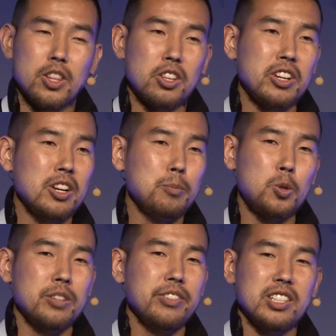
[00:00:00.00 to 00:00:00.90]
throw out
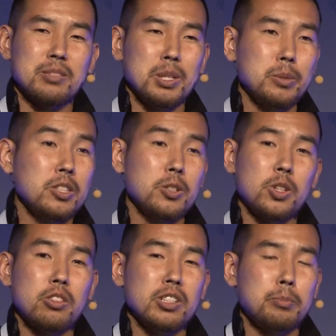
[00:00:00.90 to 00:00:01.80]
more events, maybe 2
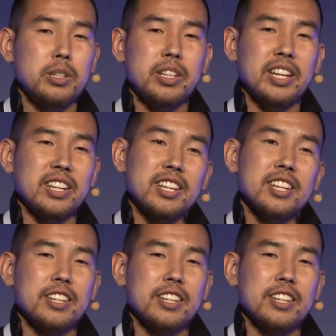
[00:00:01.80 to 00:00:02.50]
to 3 per day.